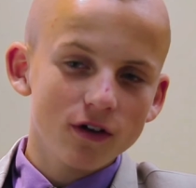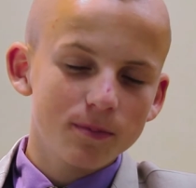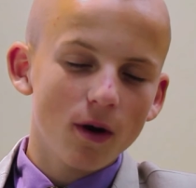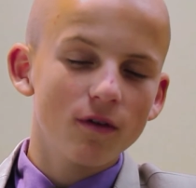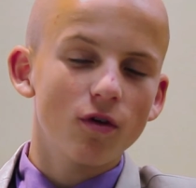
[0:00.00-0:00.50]
The
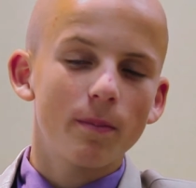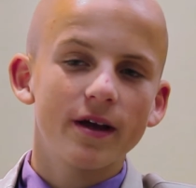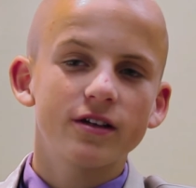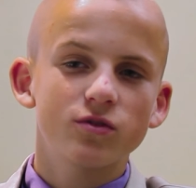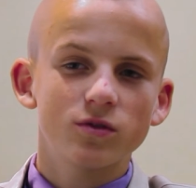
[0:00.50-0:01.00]
first part of her
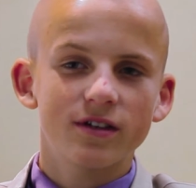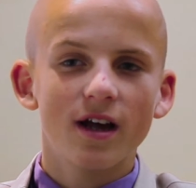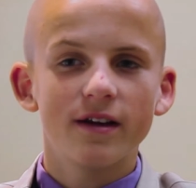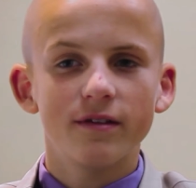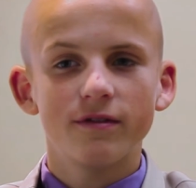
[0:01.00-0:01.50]
pitch was
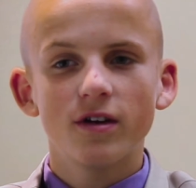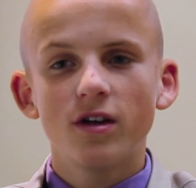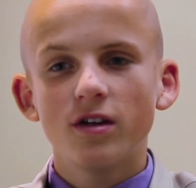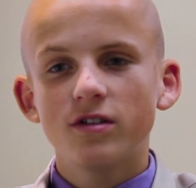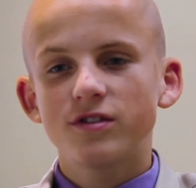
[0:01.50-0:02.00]
kind of
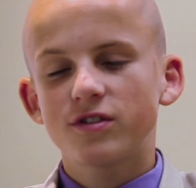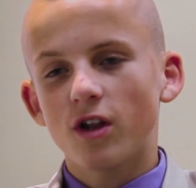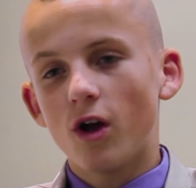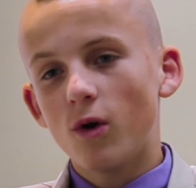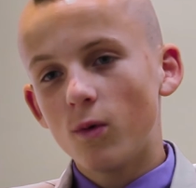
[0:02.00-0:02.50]

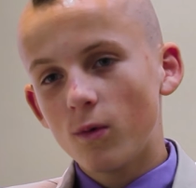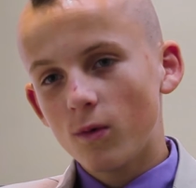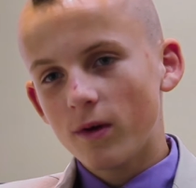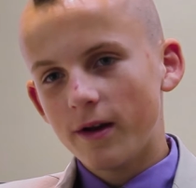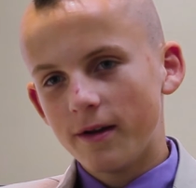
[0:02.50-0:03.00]
slow,
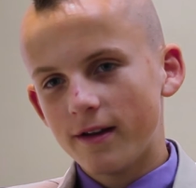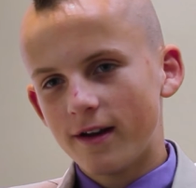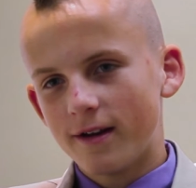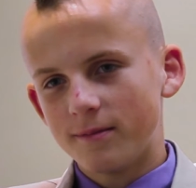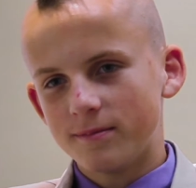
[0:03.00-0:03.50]

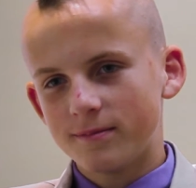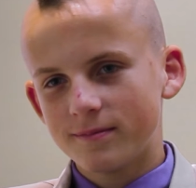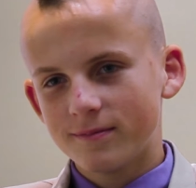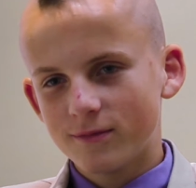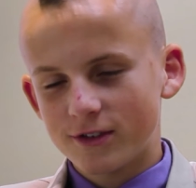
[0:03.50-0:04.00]
it, um,
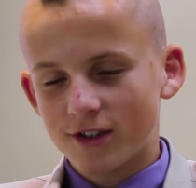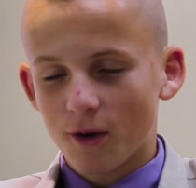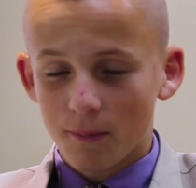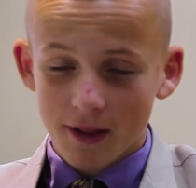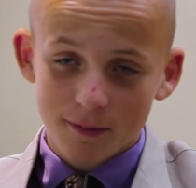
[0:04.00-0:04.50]

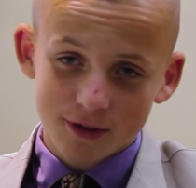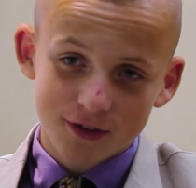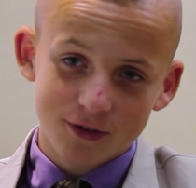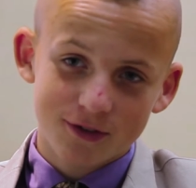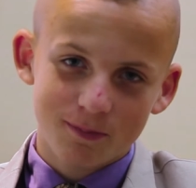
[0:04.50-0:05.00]
which I don't blame
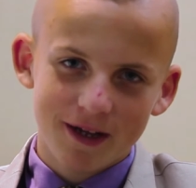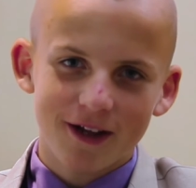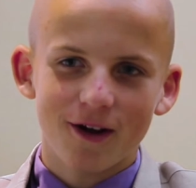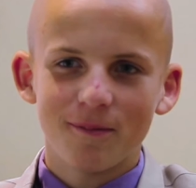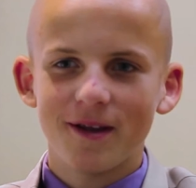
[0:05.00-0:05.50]
her. She was
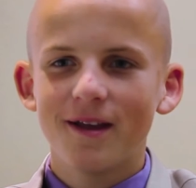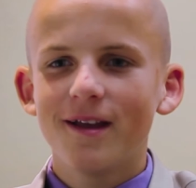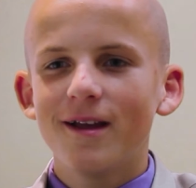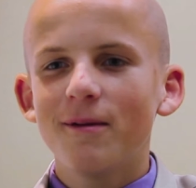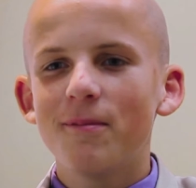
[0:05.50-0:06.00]
picking on me,
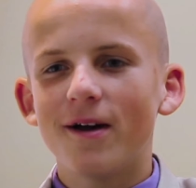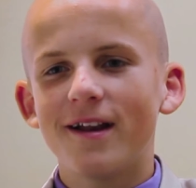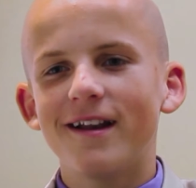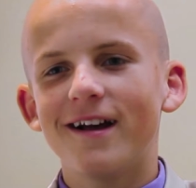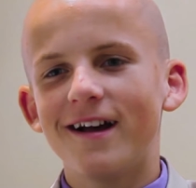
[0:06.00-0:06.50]

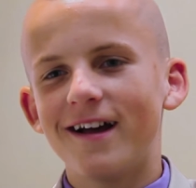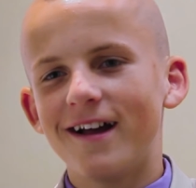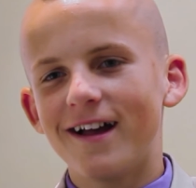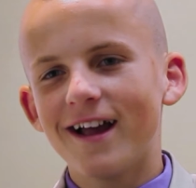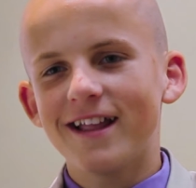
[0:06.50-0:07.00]
but uh,
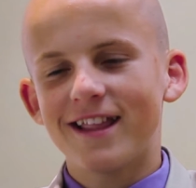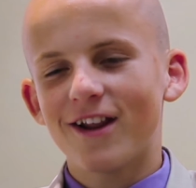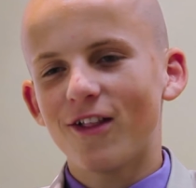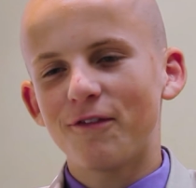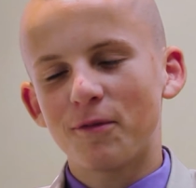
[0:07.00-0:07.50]
I get
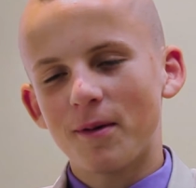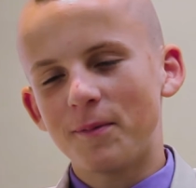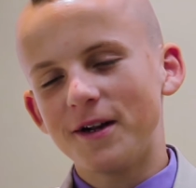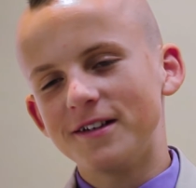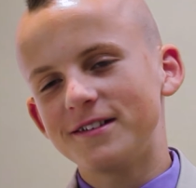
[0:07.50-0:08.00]
that a lot from
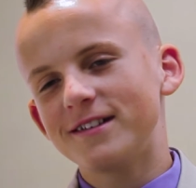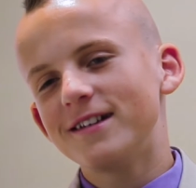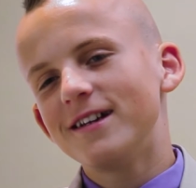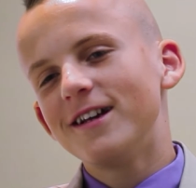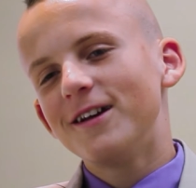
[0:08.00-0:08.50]
my parents.
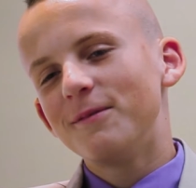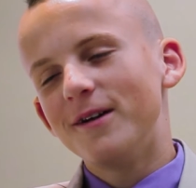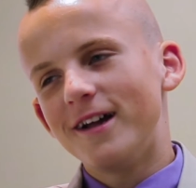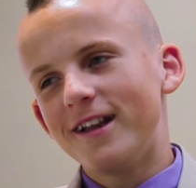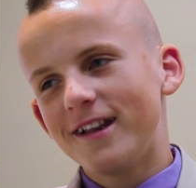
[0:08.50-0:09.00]

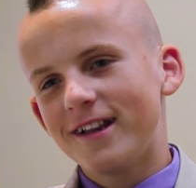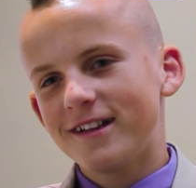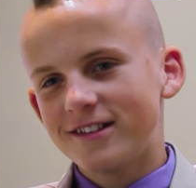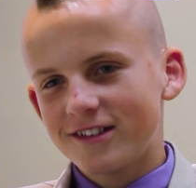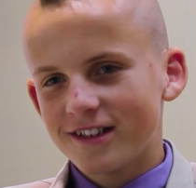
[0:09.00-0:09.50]
But
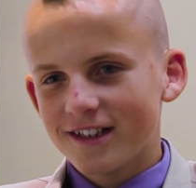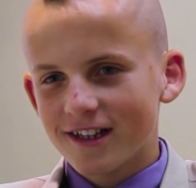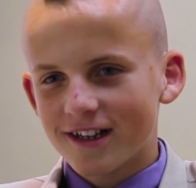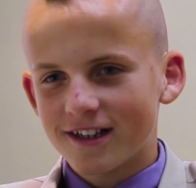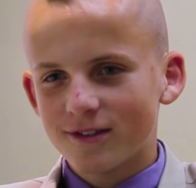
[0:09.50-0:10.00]

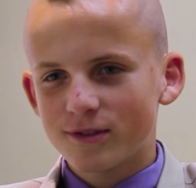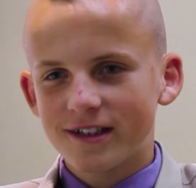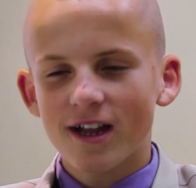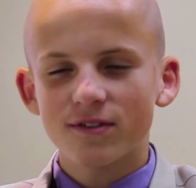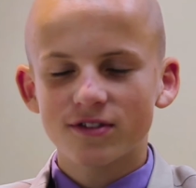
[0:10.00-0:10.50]
she uh,
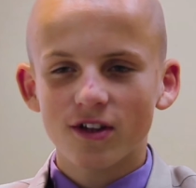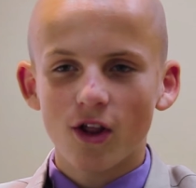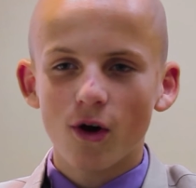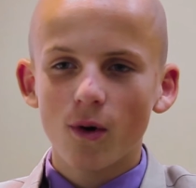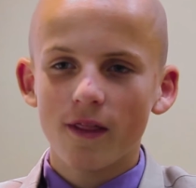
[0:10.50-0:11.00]
was kind of
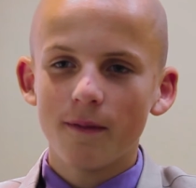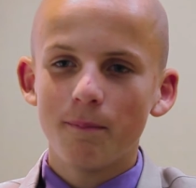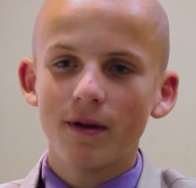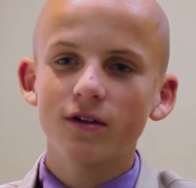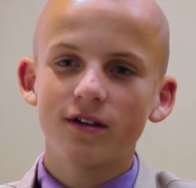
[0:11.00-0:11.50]
slow and
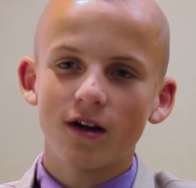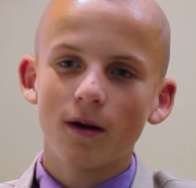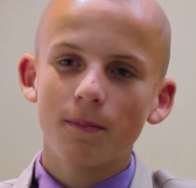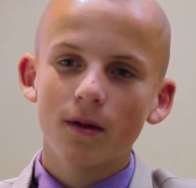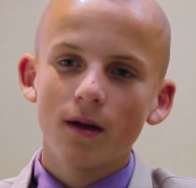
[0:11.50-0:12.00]
then built it
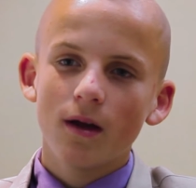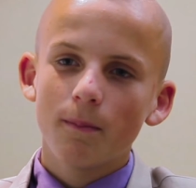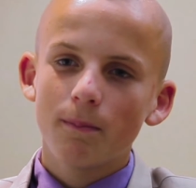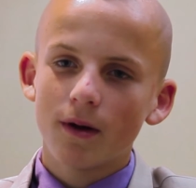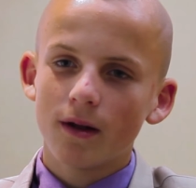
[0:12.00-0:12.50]
up.
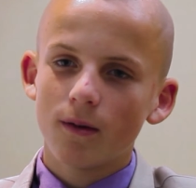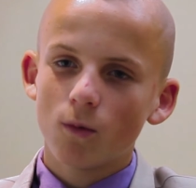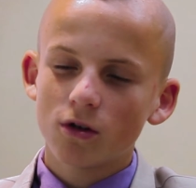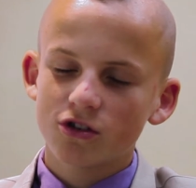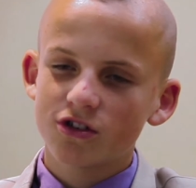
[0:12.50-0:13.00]

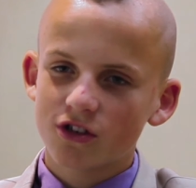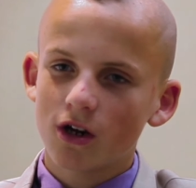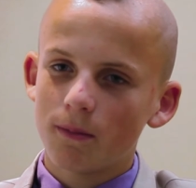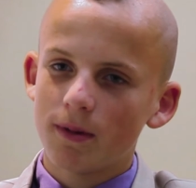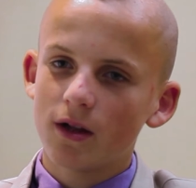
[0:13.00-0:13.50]
But once she
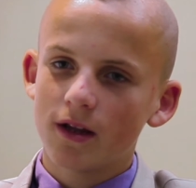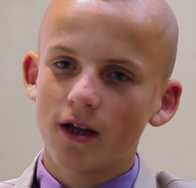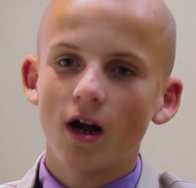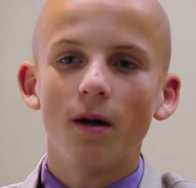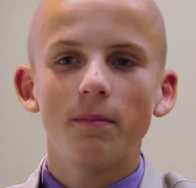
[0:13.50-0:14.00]
started
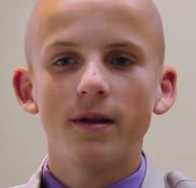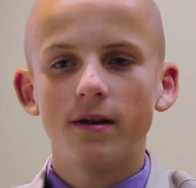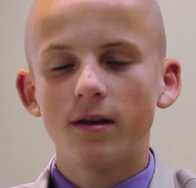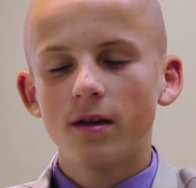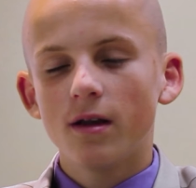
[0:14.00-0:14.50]
building it up,
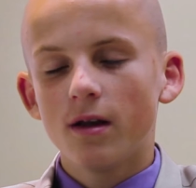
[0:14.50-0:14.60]
it